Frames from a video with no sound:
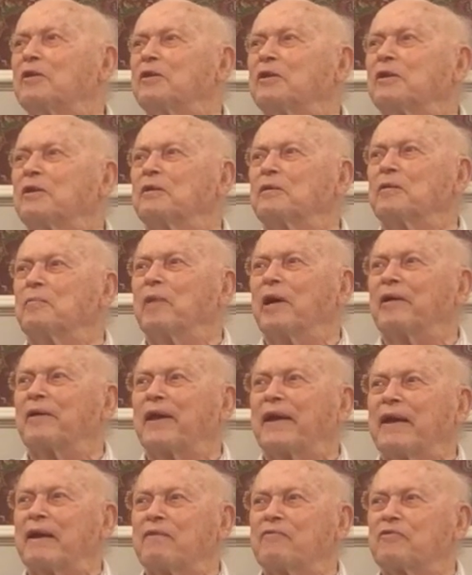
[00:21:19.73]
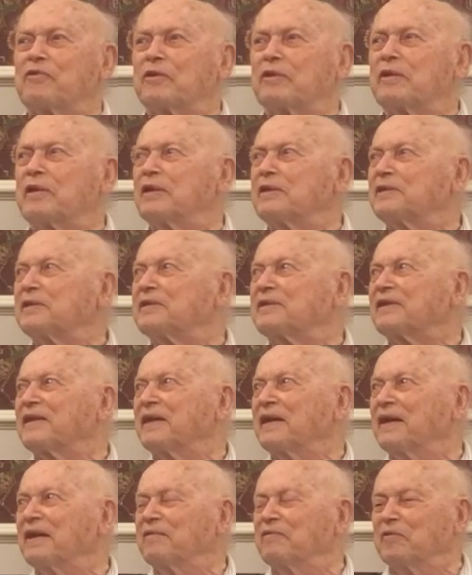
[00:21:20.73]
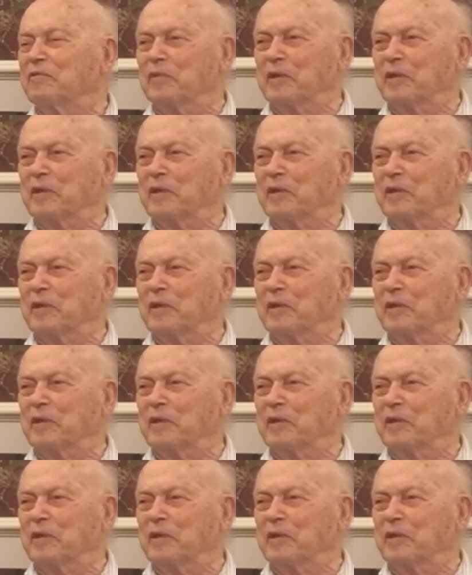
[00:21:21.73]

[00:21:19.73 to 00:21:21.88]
heard about half the tests they gave me.